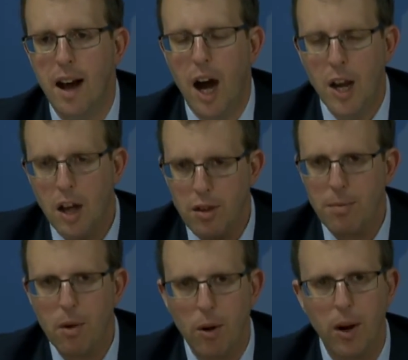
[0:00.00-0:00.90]
Another
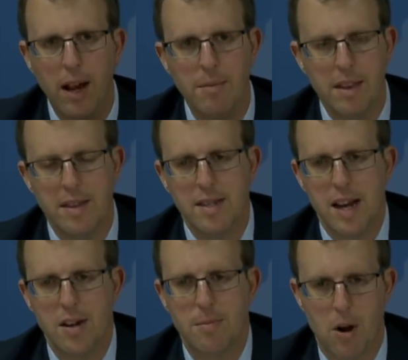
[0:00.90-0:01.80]
program that the
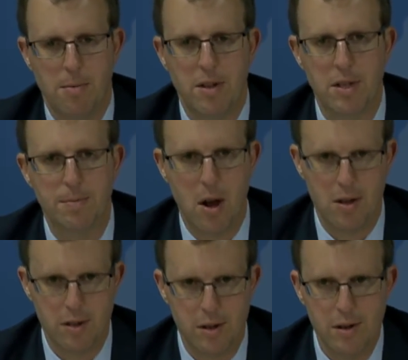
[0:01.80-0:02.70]
State Department
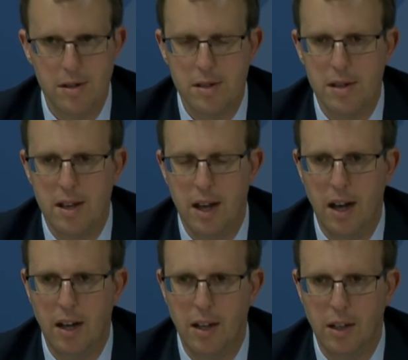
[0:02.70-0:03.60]
sponsors
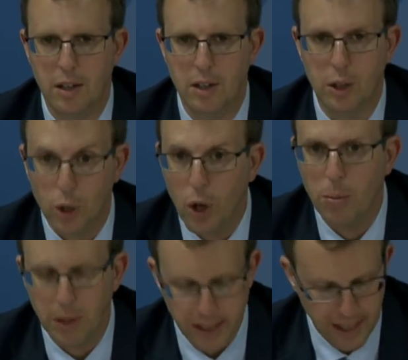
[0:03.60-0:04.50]
uh,
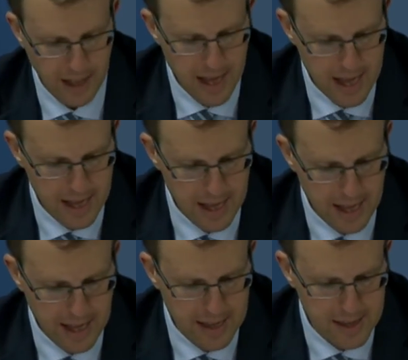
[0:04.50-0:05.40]
globally
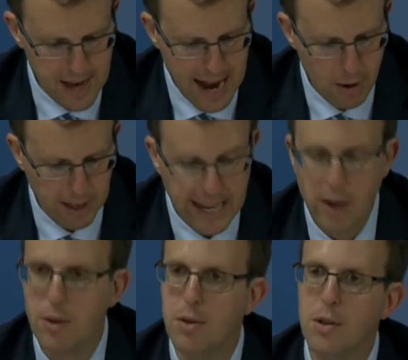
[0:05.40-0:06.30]
is our
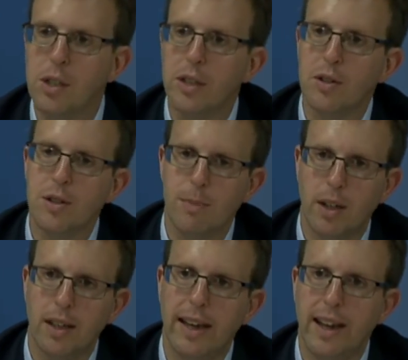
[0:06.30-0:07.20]
counter-nuclear
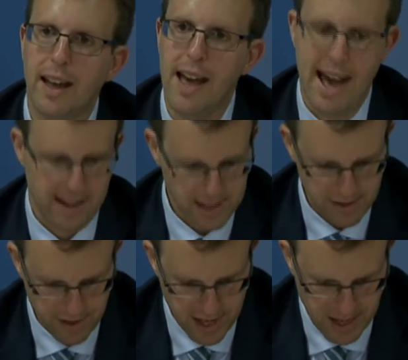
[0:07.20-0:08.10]
smuggling
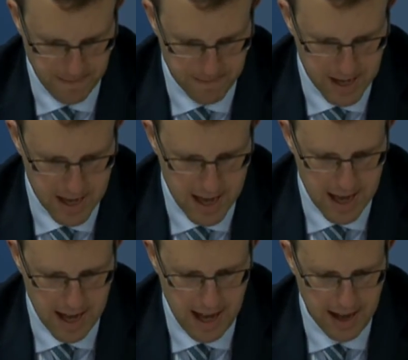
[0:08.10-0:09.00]
activity.
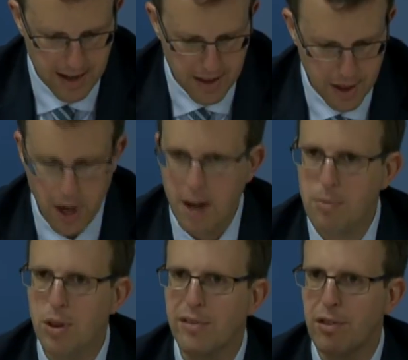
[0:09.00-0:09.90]
Uh, the
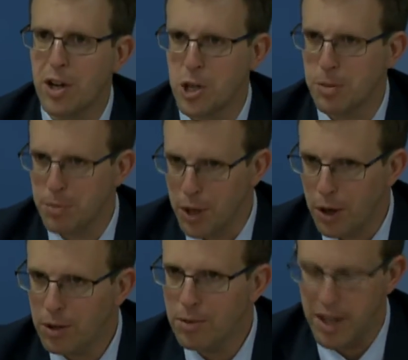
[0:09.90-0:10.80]
Nonproliferation
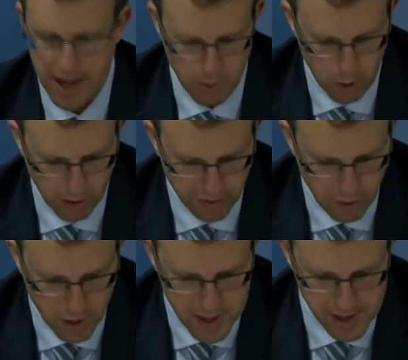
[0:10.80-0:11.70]
Bureau that I work
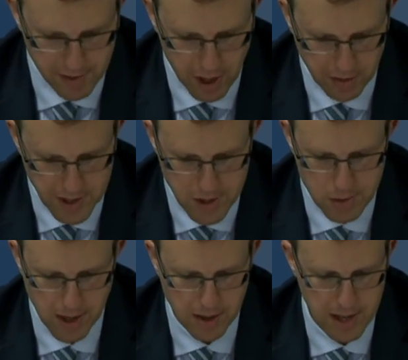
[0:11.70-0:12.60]
for is involved in
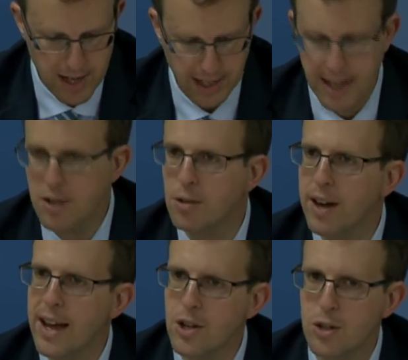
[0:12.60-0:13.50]
strengthening
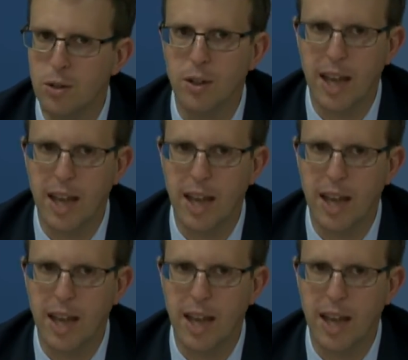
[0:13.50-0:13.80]
international